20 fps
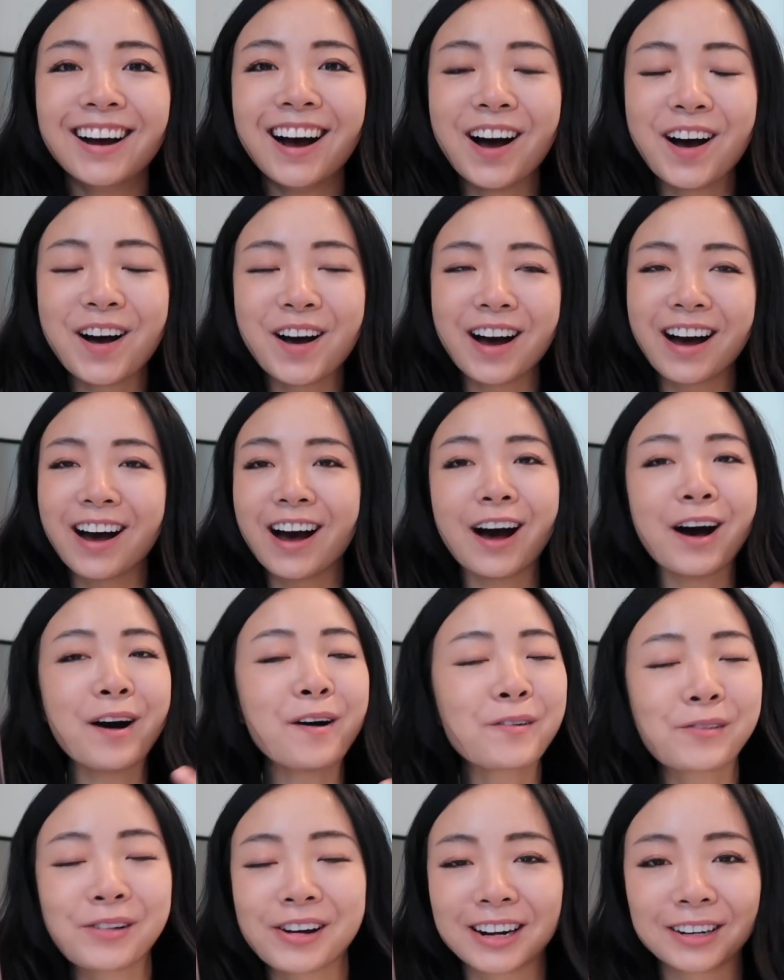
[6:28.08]

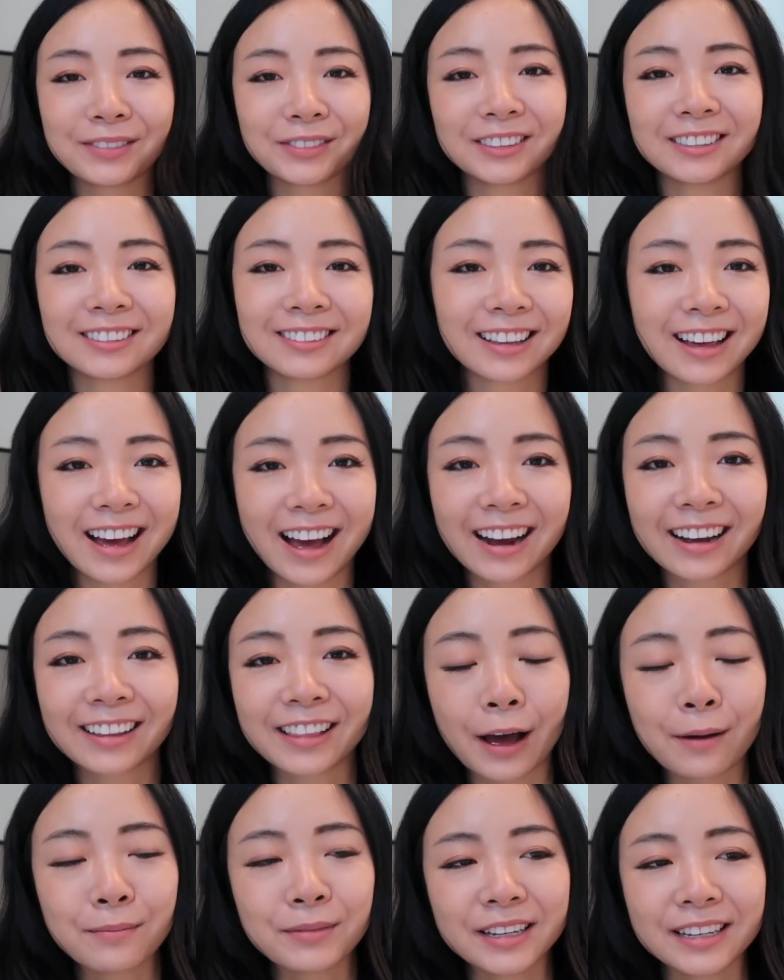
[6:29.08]
Whatever the heck
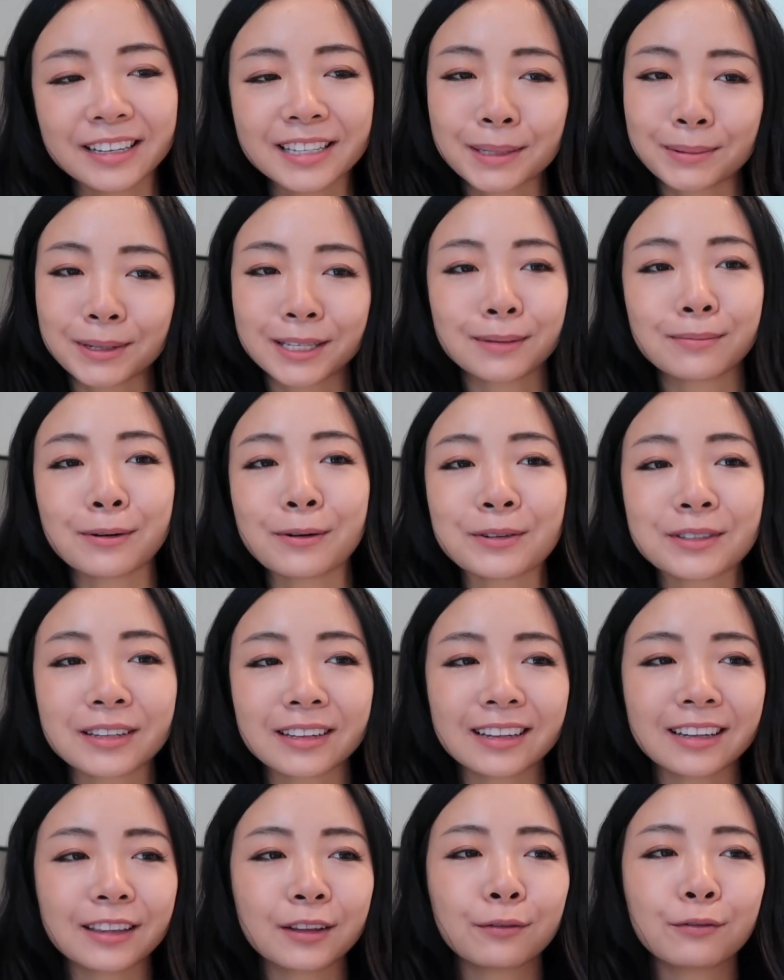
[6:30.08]
that means, but
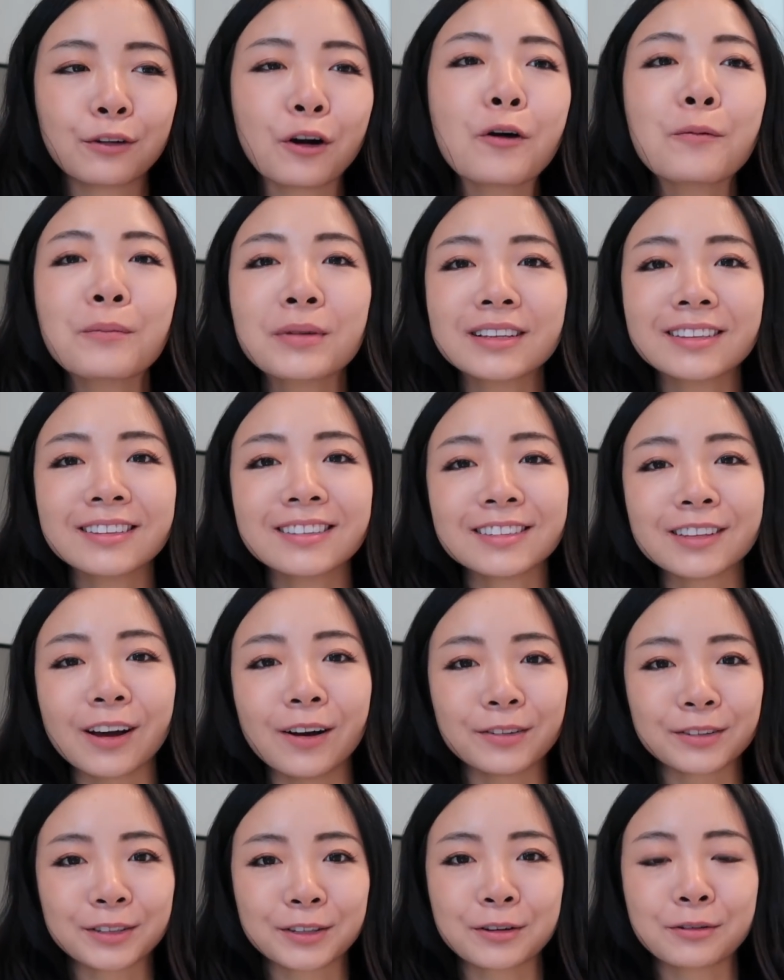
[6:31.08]
supposedly the Romans
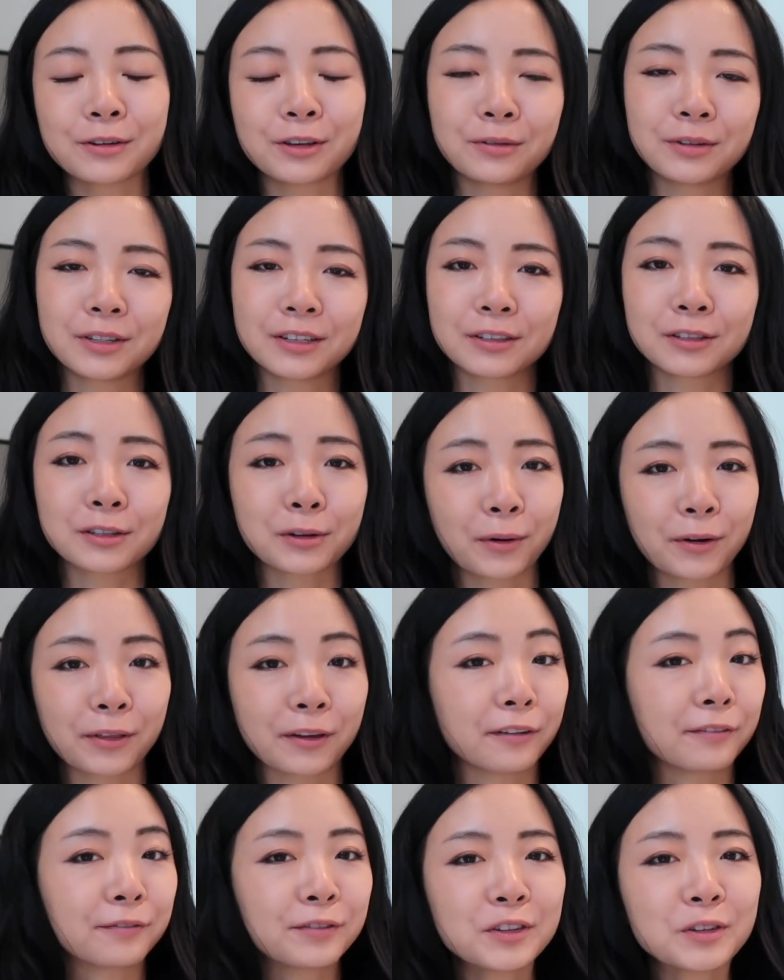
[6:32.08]
also used to store
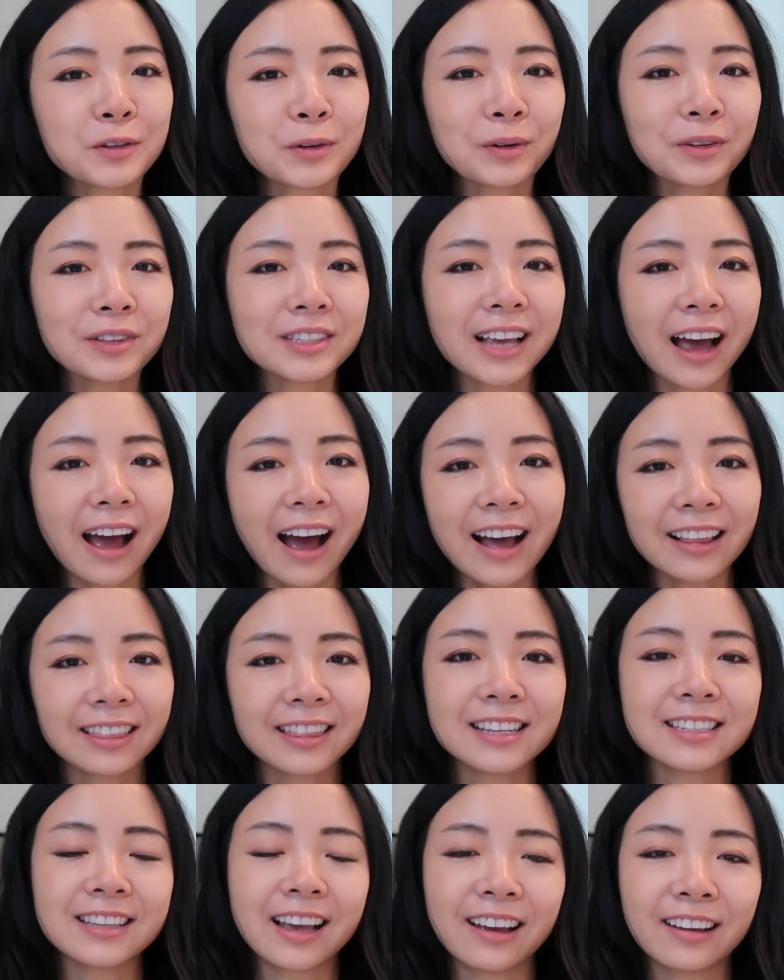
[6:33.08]
their foods at
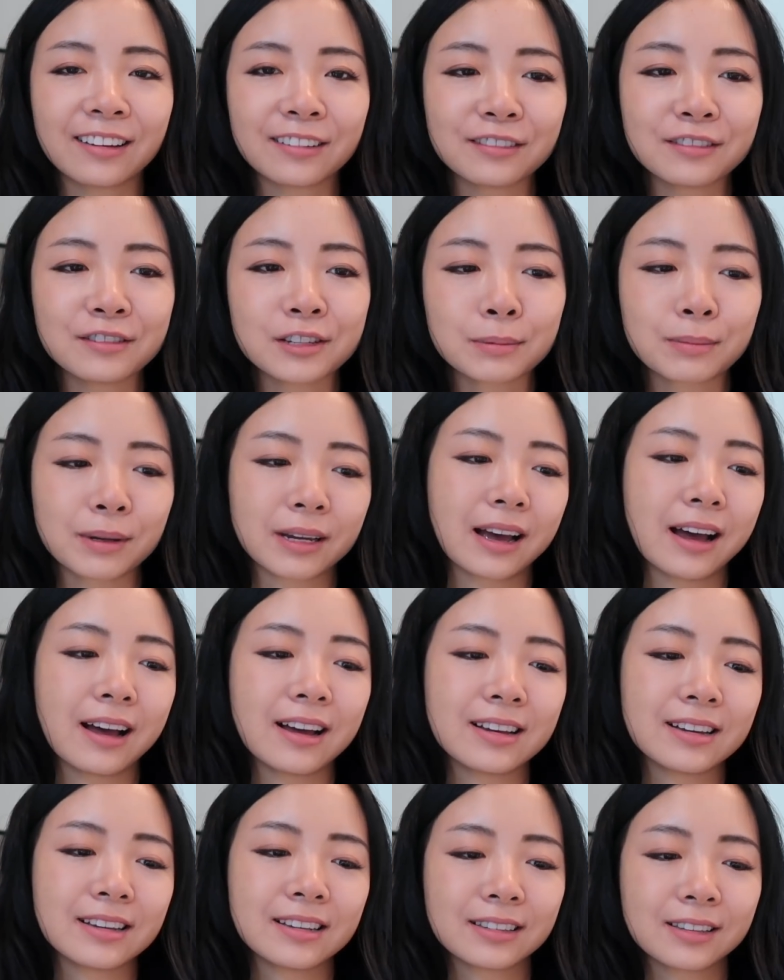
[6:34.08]
these angles
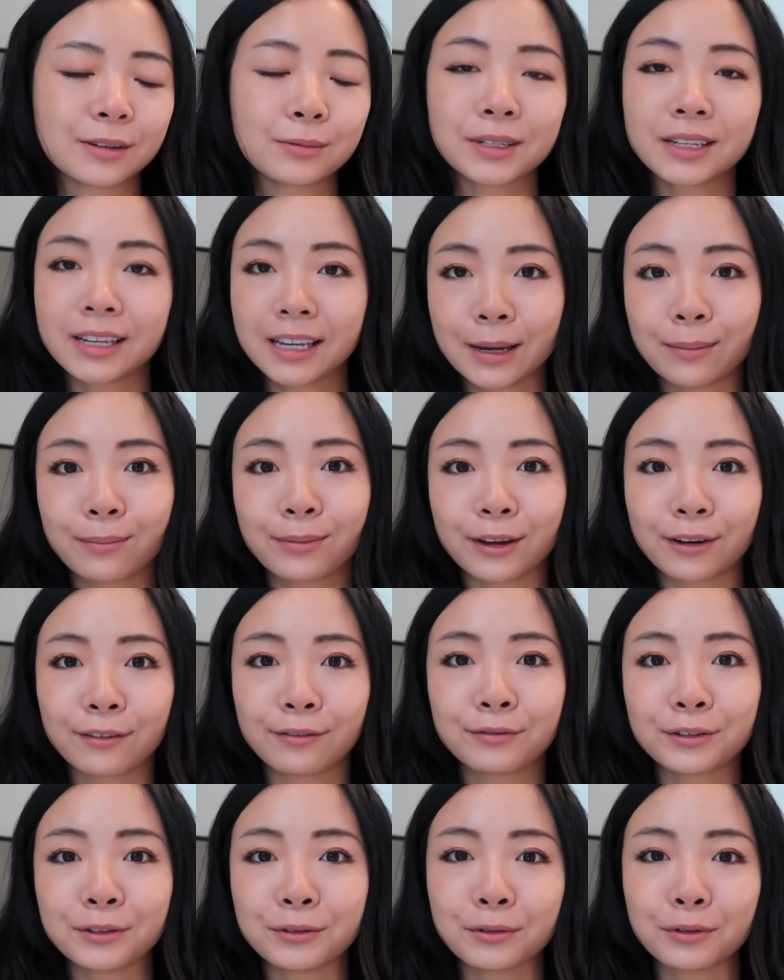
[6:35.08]
because it would keep their
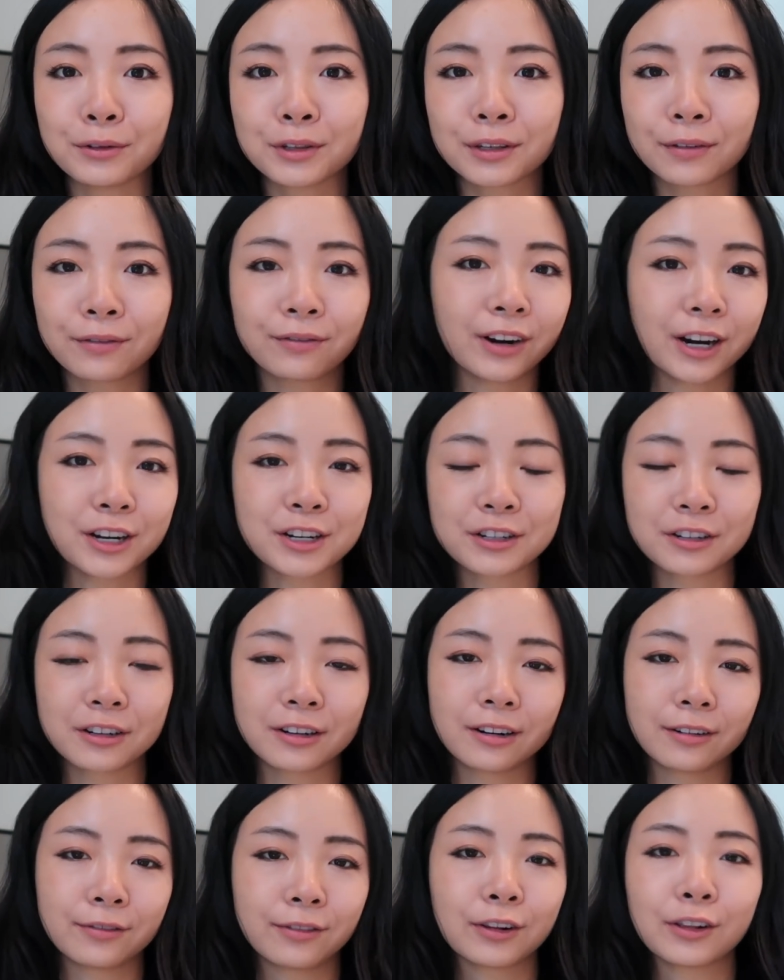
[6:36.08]
foods
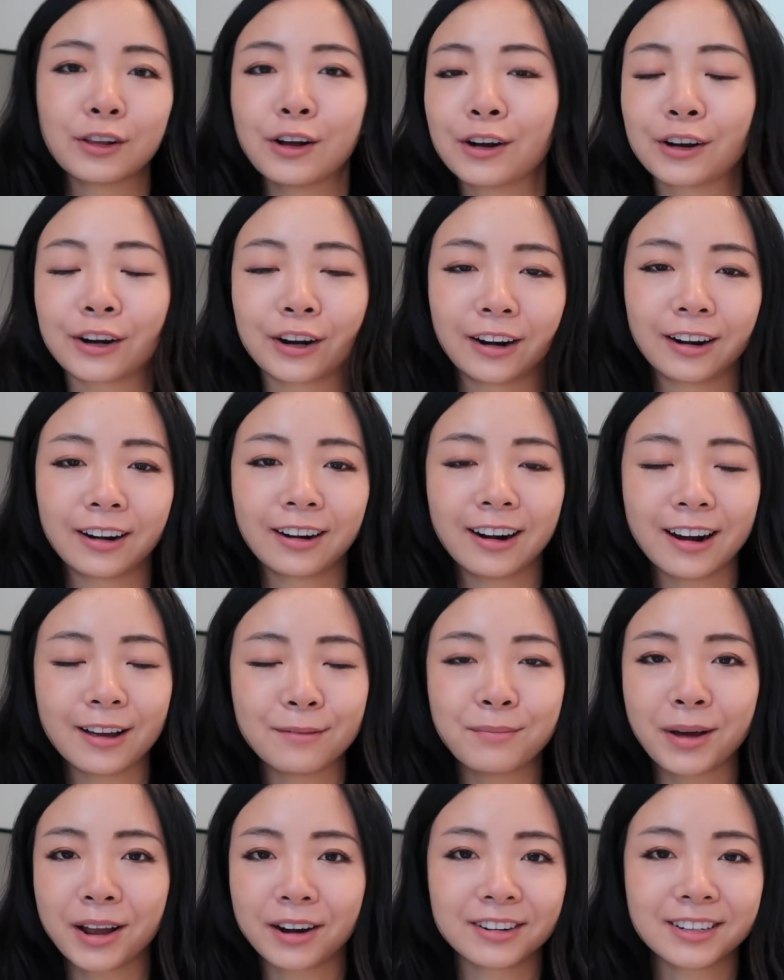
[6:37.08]
fresher for longer
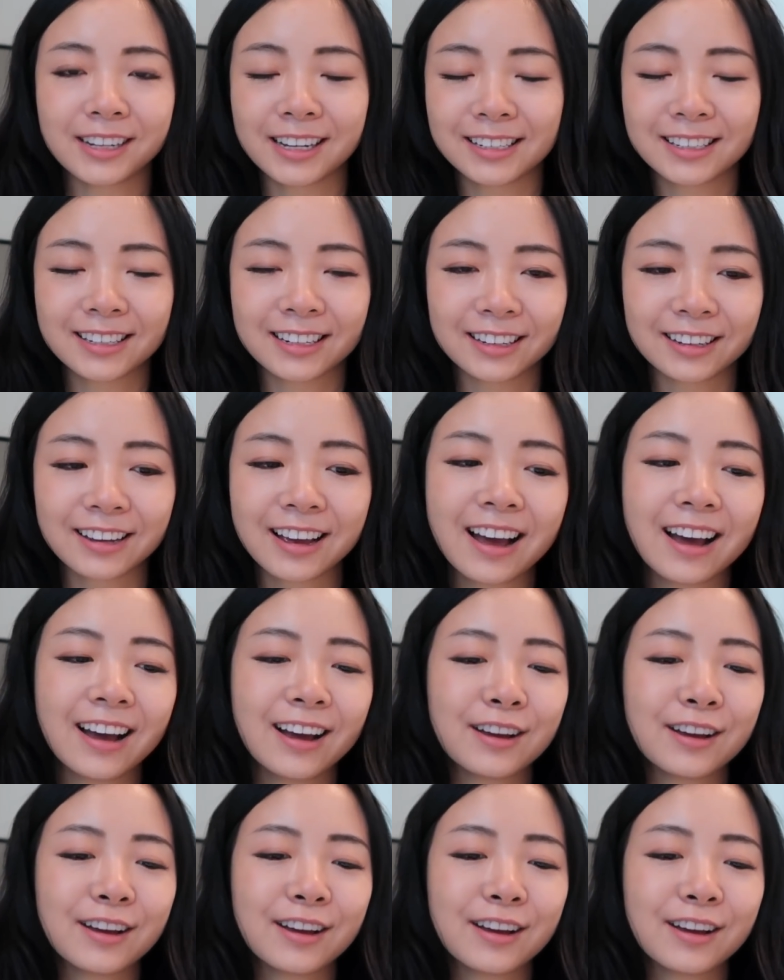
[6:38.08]
and better tasting.